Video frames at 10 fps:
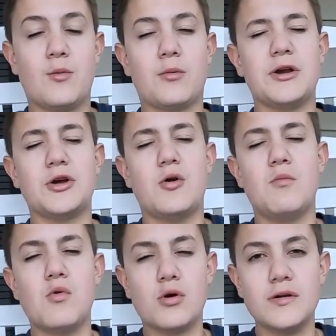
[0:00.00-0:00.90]
We're going to go
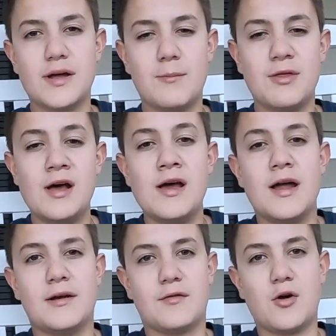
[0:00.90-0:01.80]
more in depth
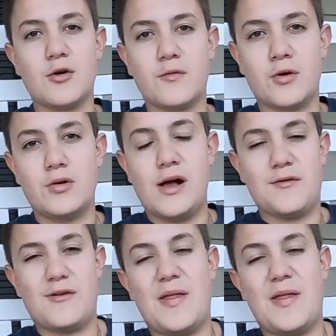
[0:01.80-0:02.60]
into starter fertilizer